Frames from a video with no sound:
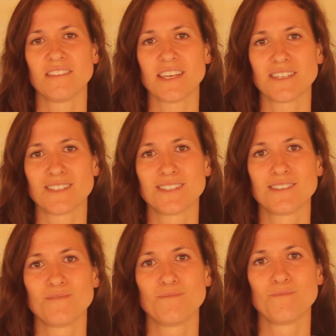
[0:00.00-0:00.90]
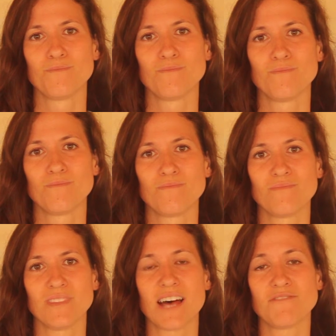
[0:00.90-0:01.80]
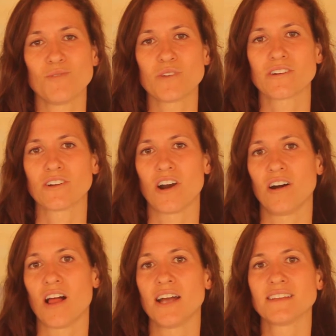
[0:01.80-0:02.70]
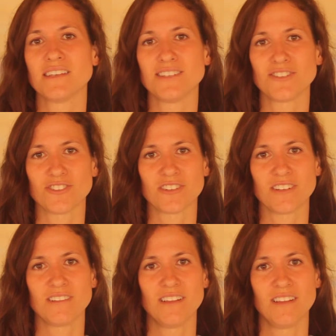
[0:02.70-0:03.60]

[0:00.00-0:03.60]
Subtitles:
This love that we could call unconditional,